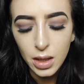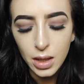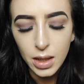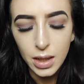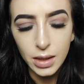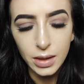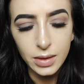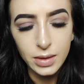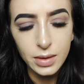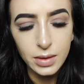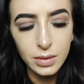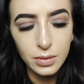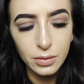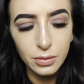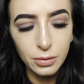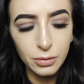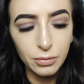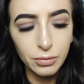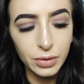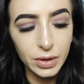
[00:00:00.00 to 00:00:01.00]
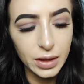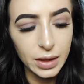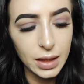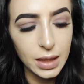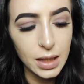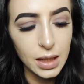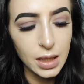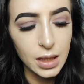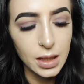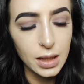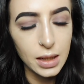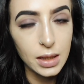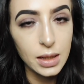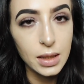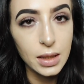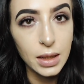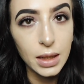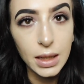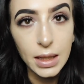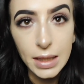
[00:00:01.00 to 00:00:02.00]
It's really
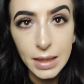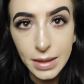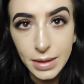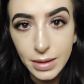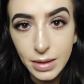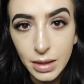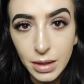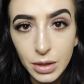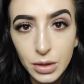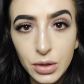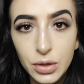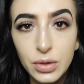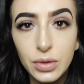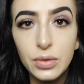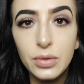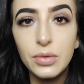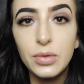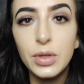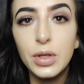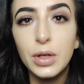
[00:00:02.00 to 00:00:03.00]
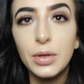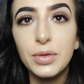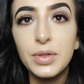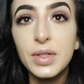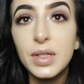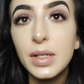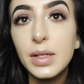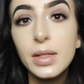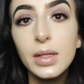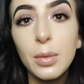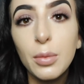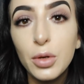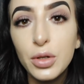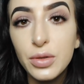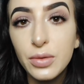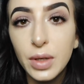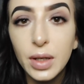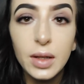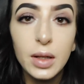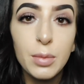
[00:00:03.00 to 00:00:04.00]
easy to, see someone
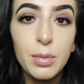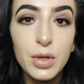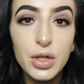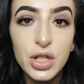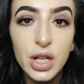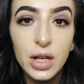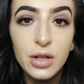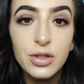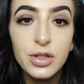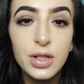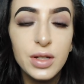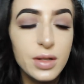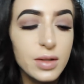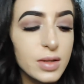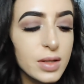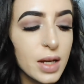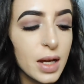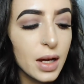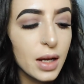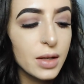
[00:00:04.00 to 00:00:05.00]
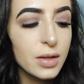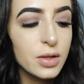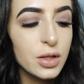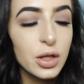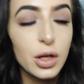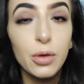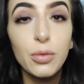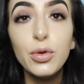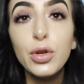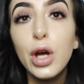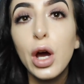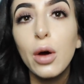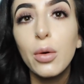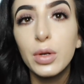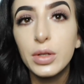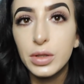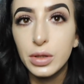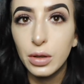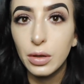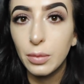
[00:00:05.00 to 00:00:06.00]
doing lip injections and, know
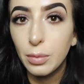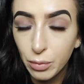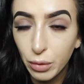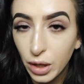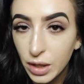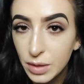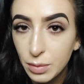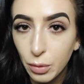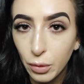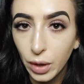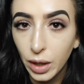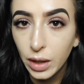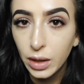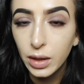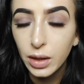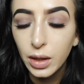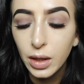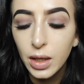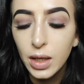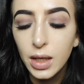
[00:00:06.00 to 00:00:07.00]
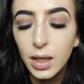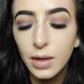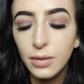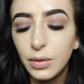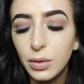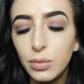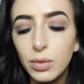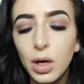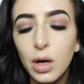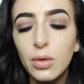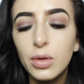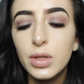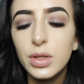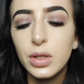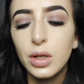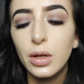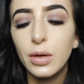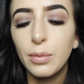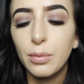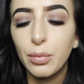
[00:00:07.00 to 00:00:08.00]
a certain price point. If you know a
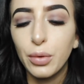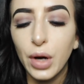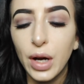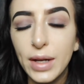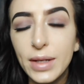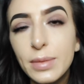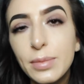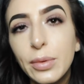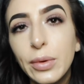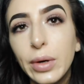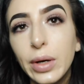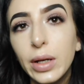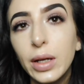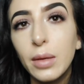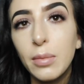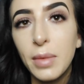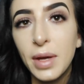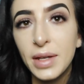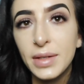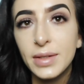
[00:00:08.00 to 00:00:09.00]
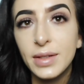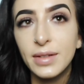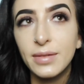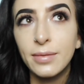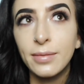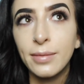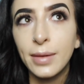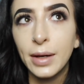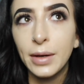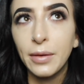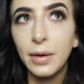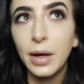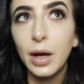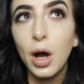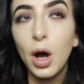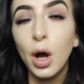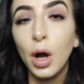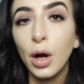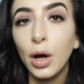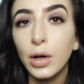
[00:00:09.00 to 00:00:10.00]
certain price point, it makes it very
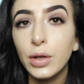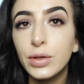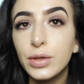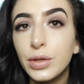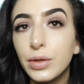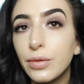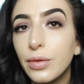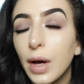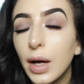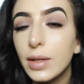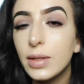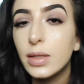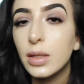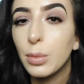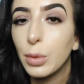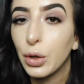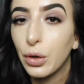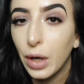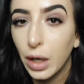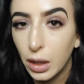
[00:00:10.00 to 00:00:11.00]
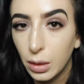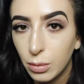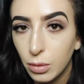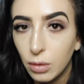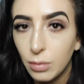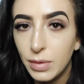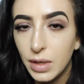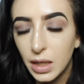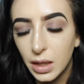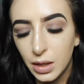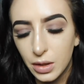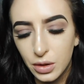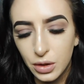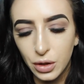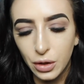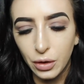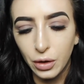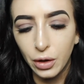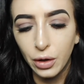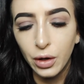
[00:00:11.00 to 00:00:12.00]
hard to find someone credible because
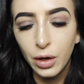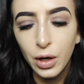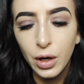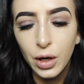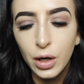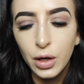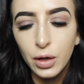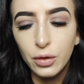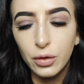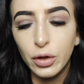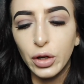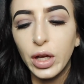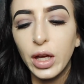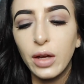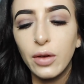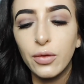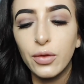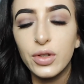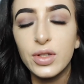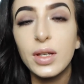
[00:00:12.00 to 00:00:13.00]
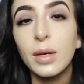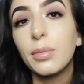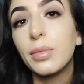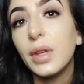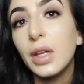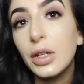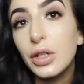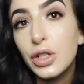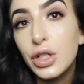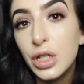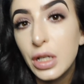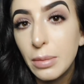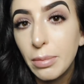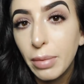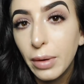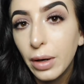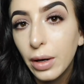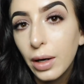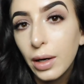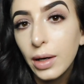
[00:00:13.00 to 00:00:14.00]
you're looking for something
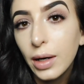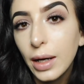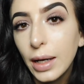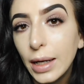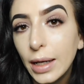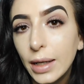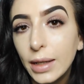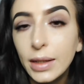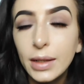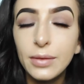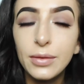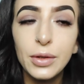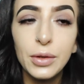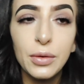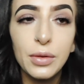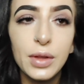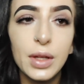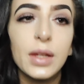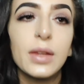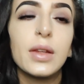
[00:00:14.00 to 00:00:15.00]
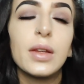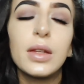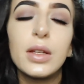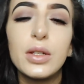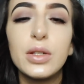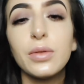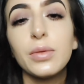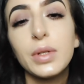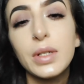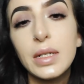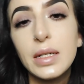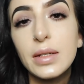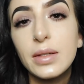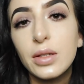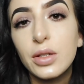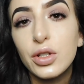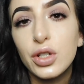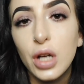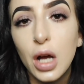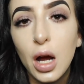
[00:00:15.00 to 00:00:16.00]
cheaper, and if you think that they do a
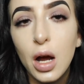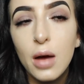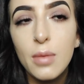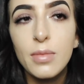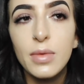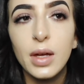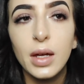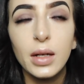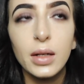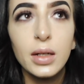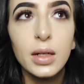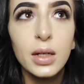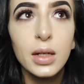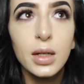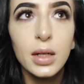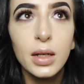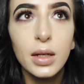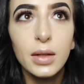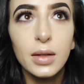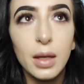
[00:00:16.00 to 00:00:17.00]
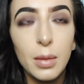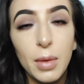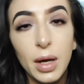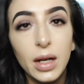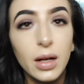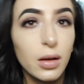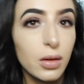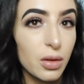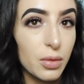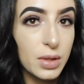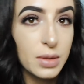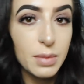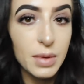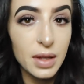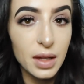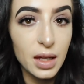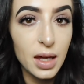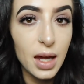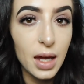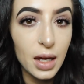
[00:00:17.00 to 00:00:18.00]
decent job, then that might not always be
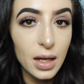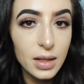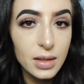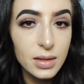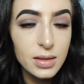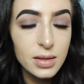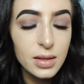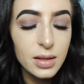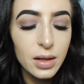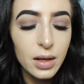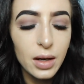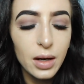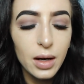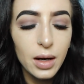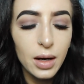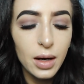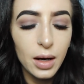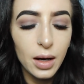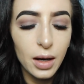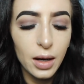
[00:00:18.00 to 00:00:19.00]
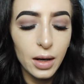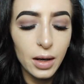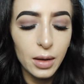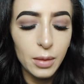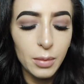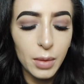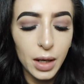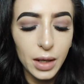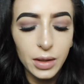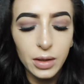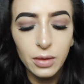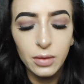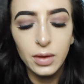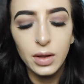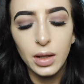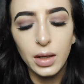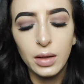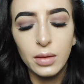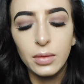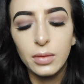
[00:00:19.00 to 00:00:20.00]
the case. I know
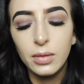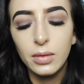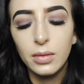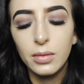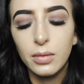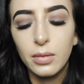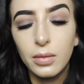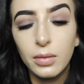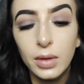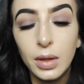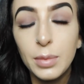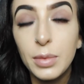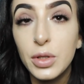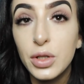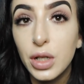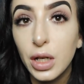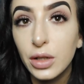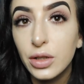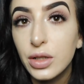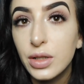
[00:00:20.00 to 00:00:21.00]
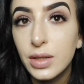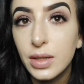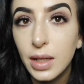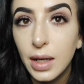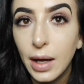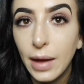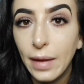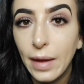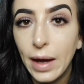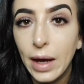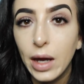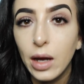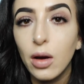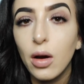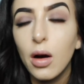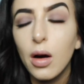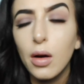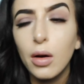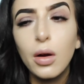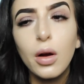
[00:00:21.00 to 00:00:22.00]
that lip injections in LA
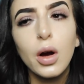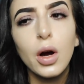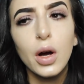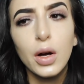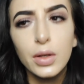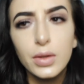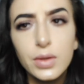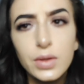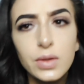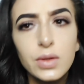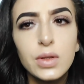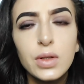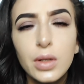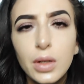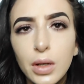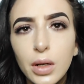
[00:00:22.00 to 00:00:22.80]
all cost